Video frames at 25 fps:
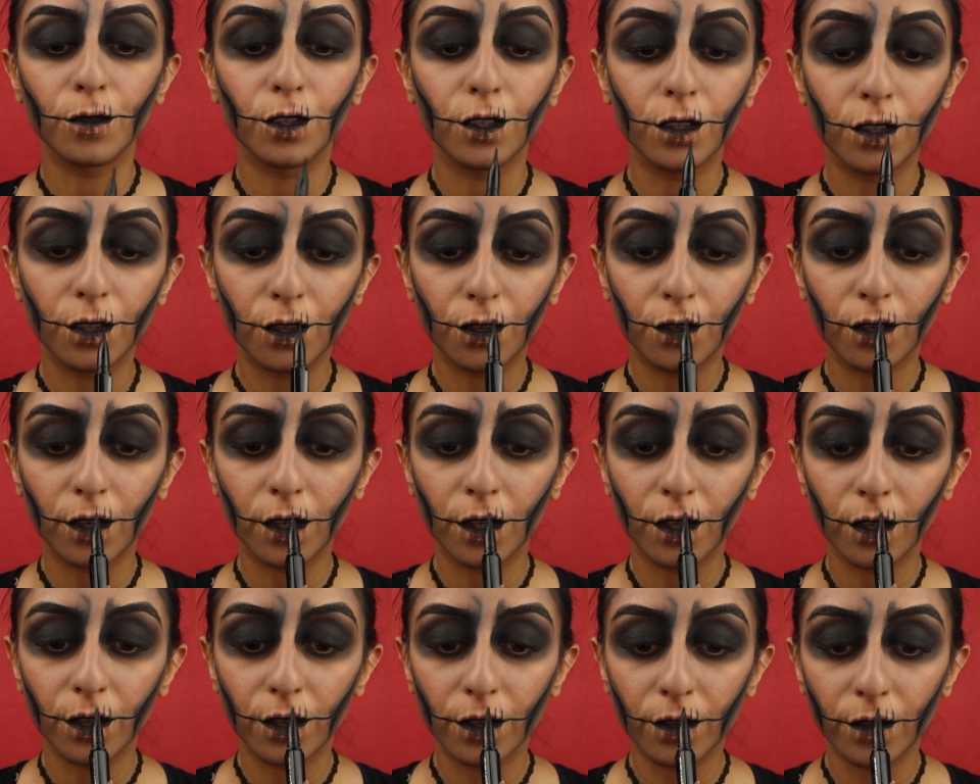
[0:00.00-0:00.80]
I'm just
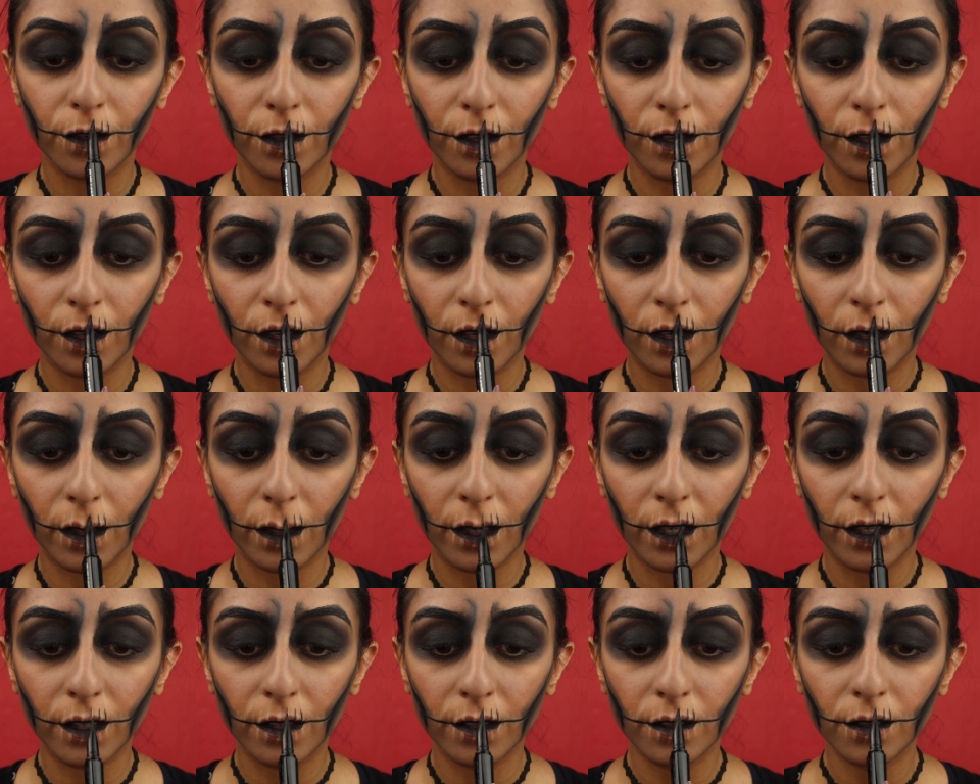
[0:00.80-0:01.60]
drawing over the
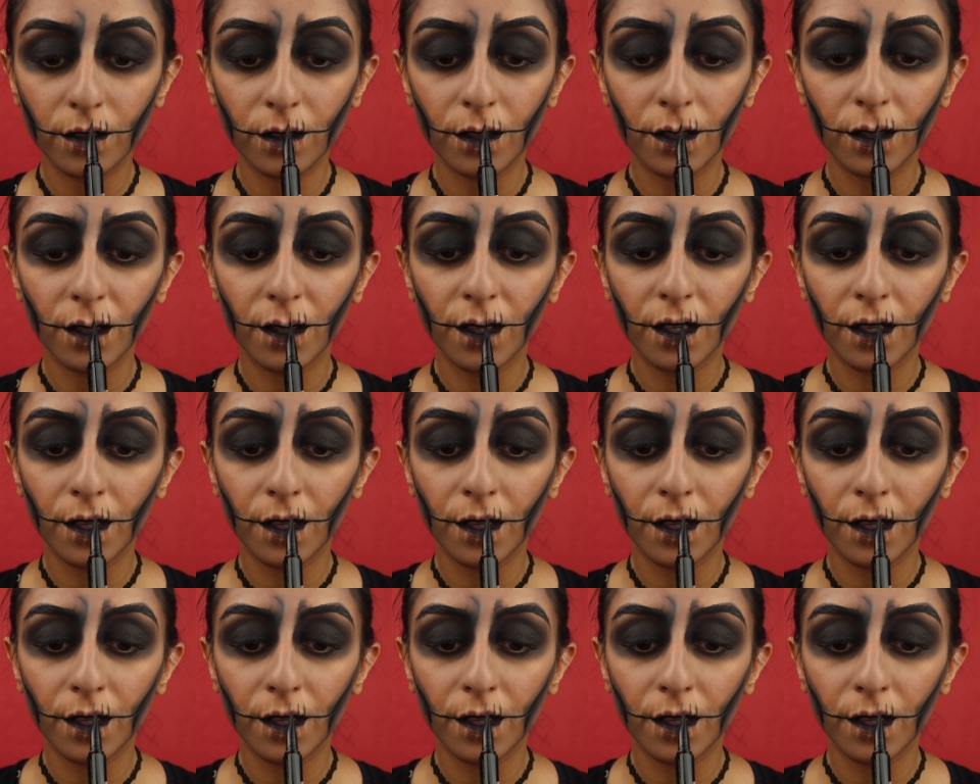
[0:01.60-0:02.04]
lines.